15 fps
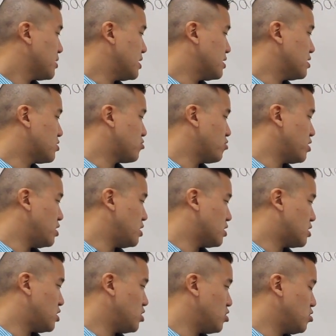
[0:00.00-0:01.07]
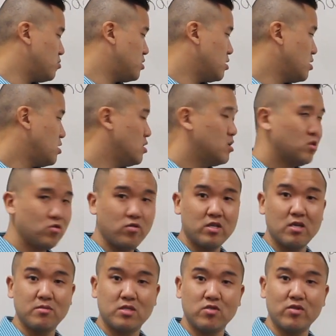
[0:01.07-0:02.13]
And then 3 cubed, 3
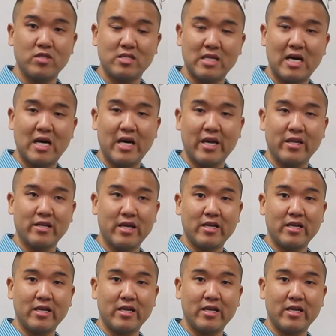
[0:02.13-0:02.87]
times 3 is 9,